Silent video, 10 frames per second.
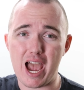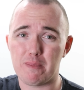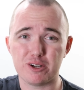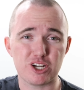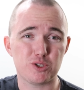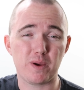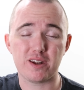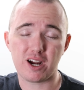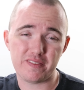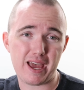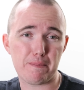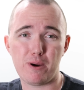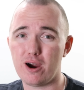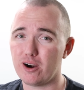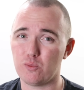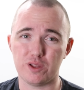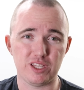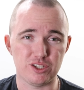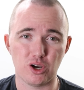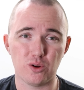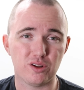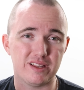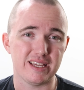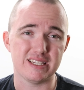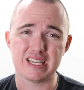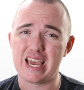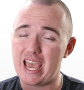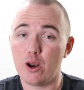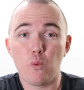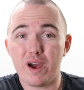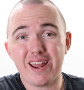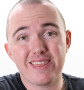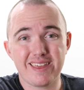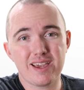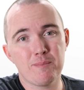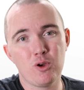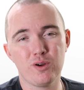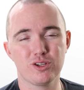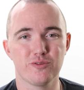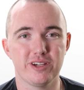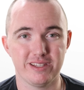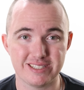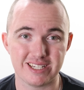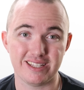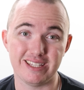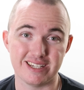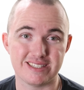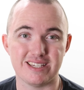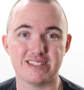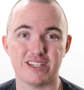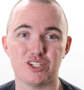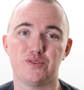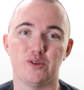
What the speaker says: how much I spent on that part, what the total is, and what I think I'm going to realistically list these things